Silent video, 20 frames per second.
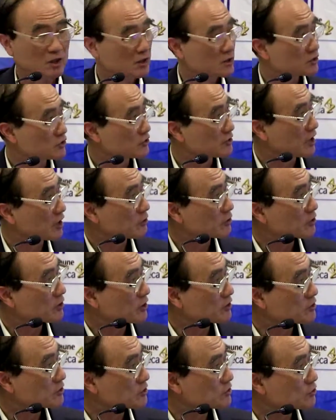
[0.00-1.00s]
So now we
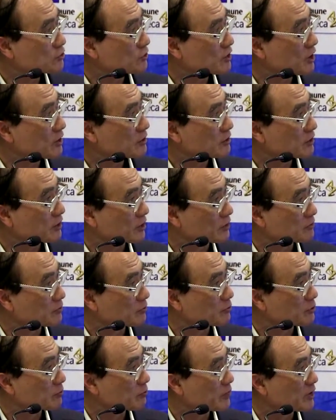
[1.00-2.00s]
can just look at the
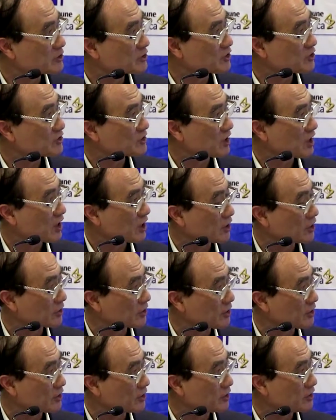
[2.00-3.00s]
messenger
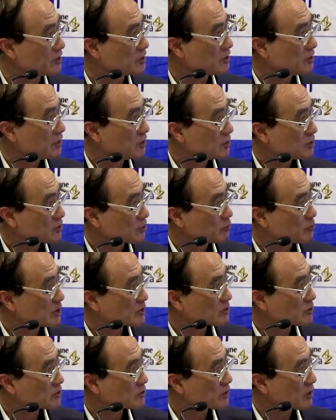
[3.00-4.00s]
RNA. The
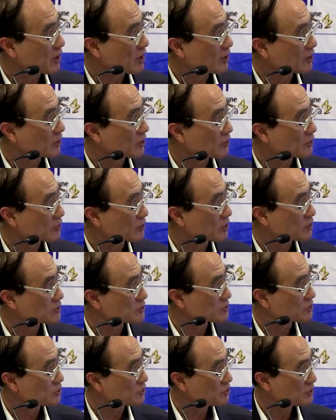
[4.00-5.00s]
messenger RNA, you can
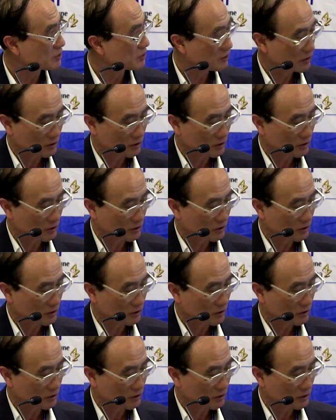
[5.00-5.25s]
see.